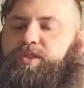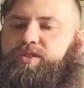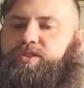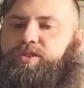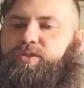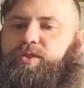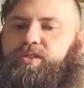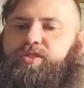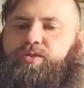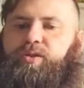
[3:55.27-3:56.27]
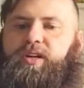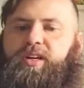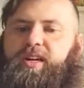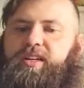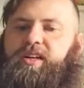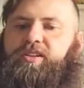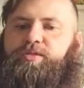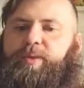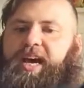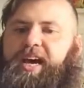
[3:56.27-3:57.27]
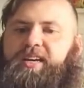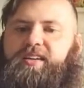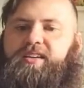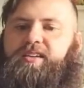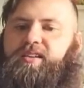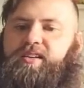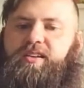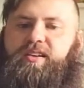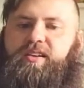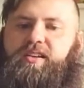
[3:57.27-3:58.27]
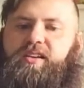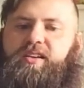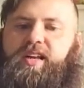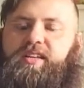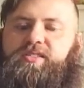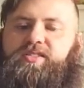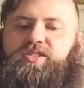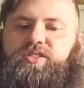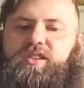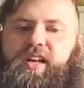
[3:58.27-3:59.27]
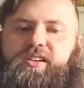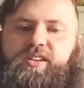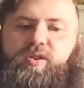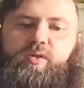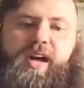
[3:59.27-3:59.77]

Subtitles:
students who are getting held back and don't